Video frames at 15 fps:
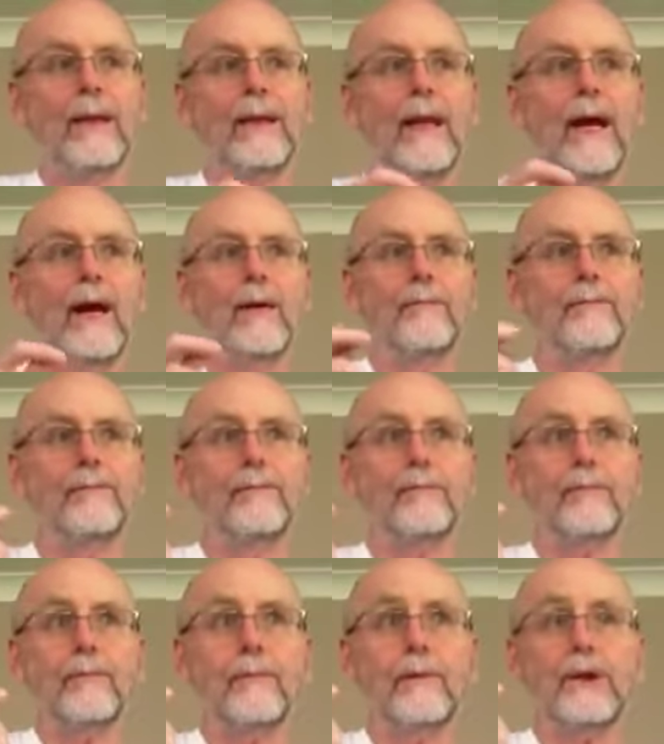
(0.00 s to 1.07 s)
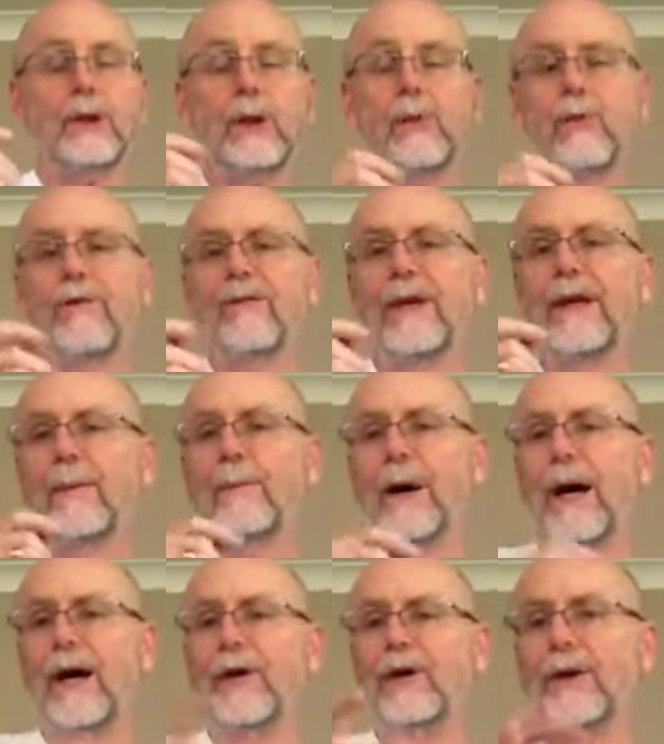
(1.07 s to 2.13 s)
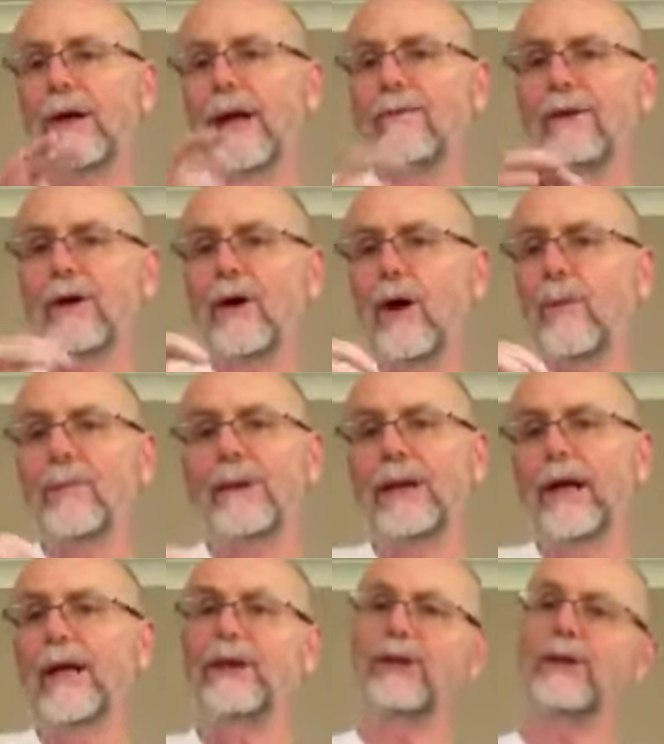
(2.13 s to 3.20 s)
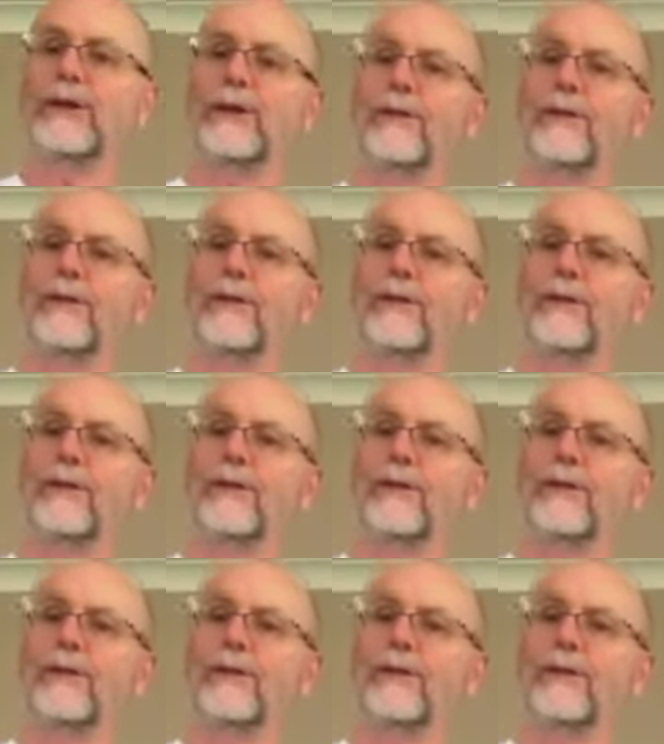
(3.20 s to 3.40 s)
Now, within a bar, you can have a combination